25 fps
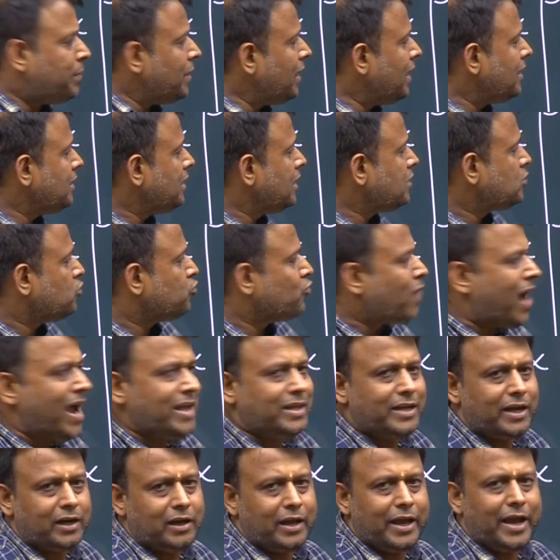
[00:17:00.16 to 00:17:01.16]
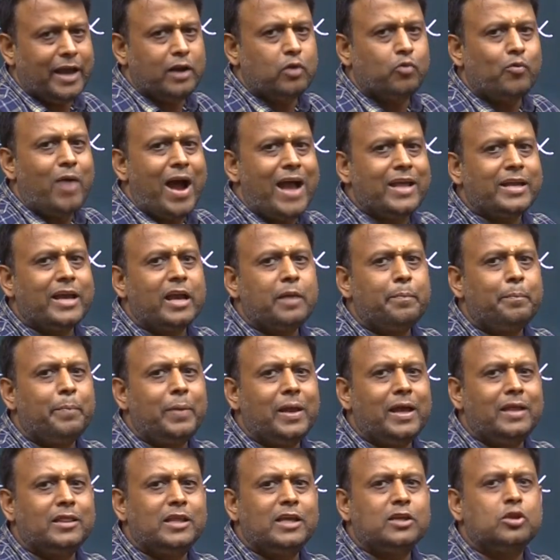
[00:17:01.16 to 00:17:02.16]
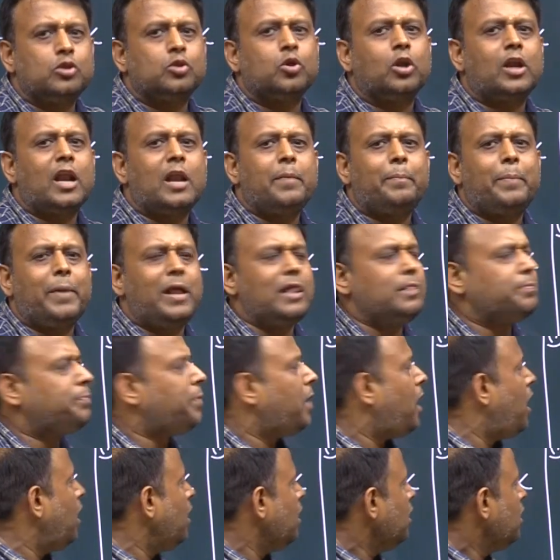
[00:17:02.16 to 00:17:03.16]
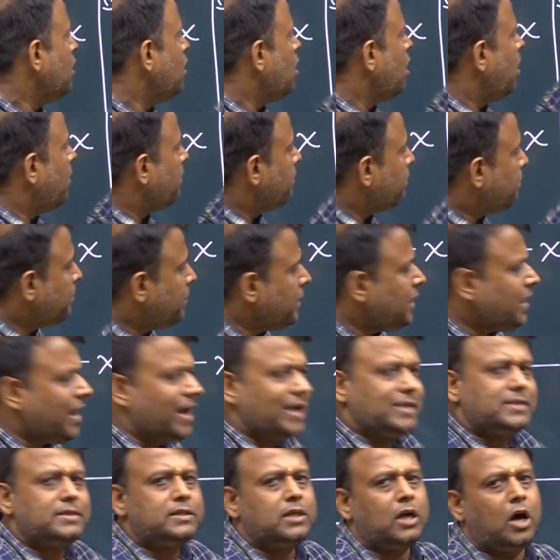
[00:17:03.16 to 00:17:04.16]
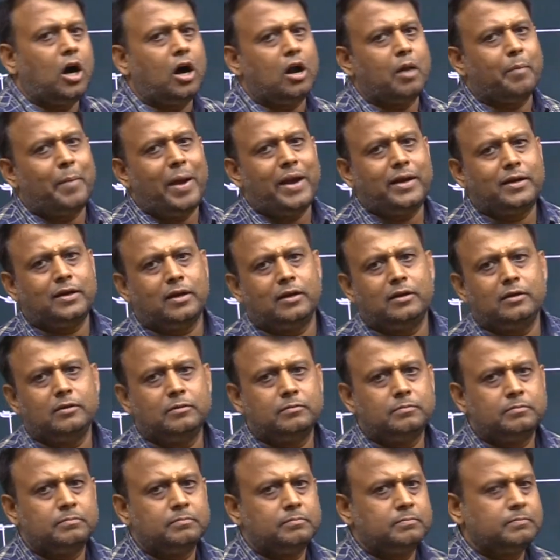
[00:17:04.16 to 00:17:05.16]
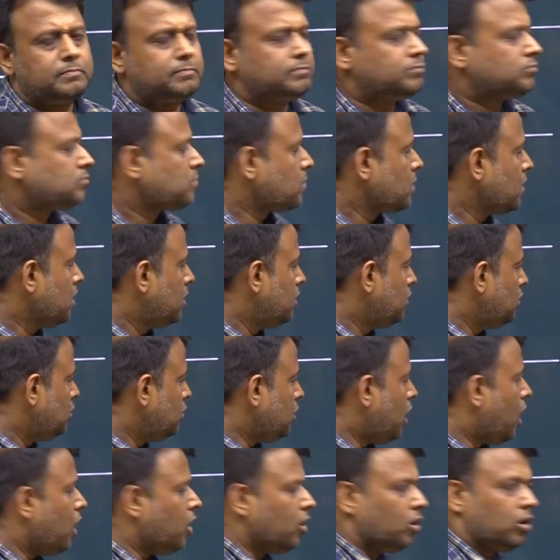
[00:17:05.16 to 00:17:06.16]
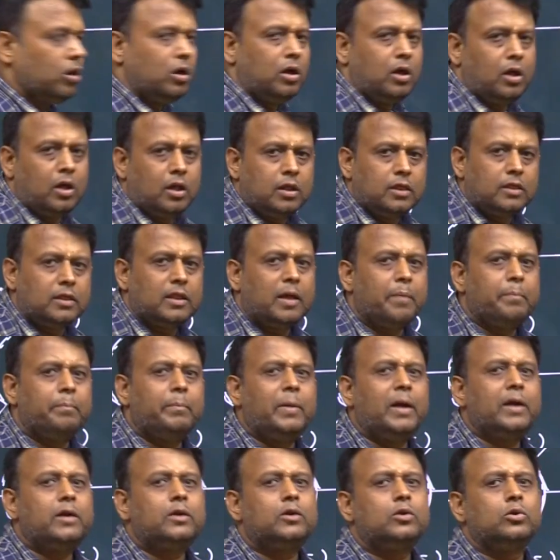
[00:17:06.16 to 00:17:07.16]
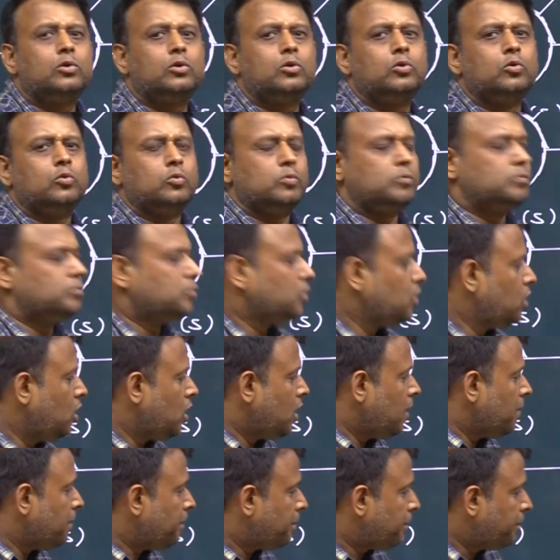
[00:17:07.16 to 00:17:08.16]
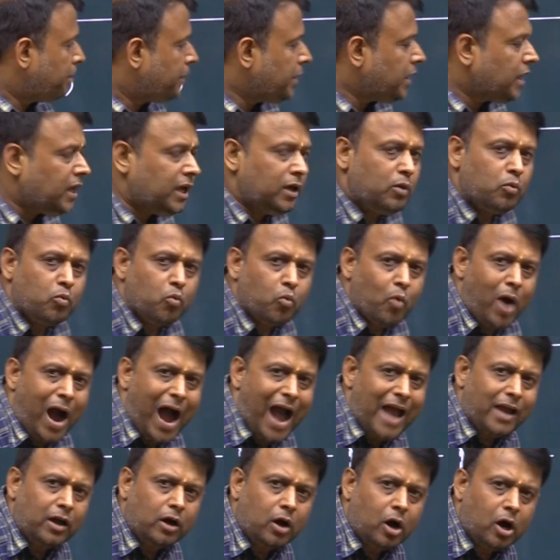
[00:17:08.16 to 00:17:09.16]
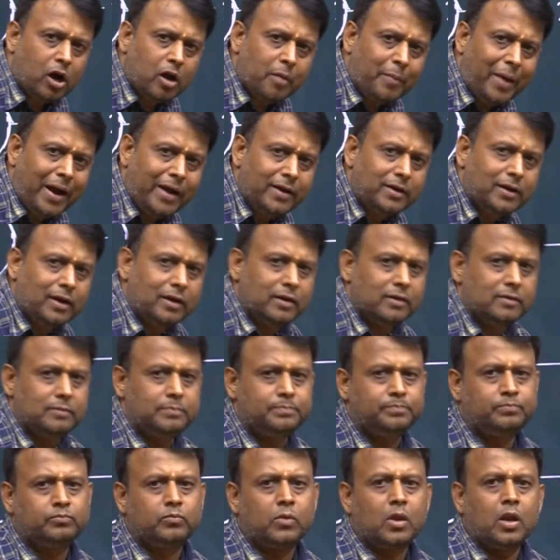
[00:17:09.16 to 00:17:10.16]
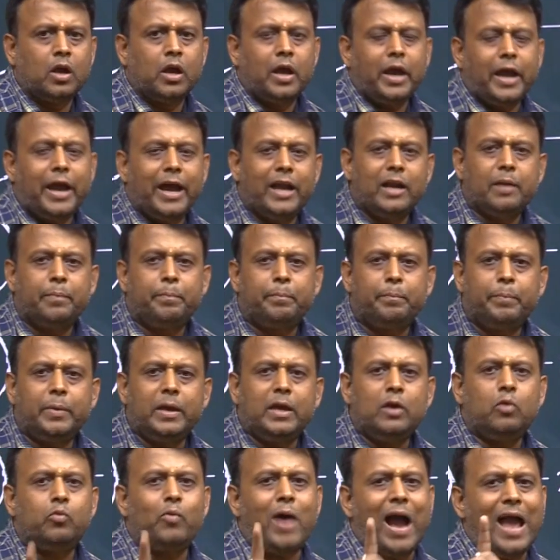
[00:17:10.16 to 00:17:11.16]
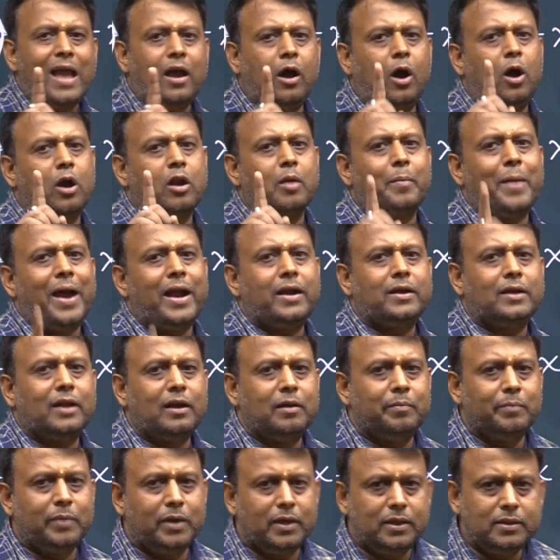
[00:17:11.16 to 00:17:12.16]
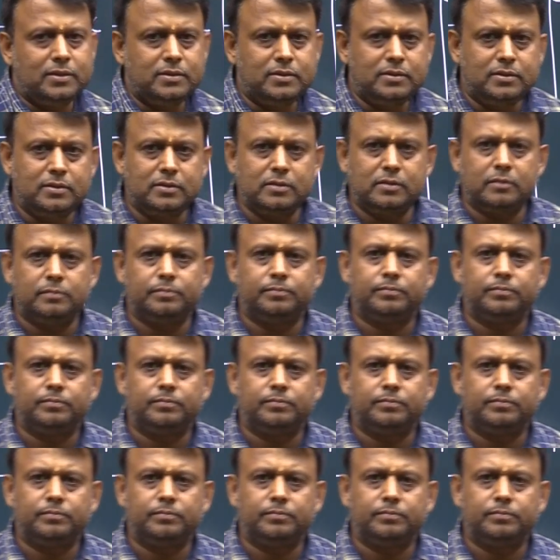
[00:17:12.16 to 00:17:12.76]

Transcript: plane is yz, and yz plane is nodal plane for px orbital. Now, number 2, py orbital. And py orbital means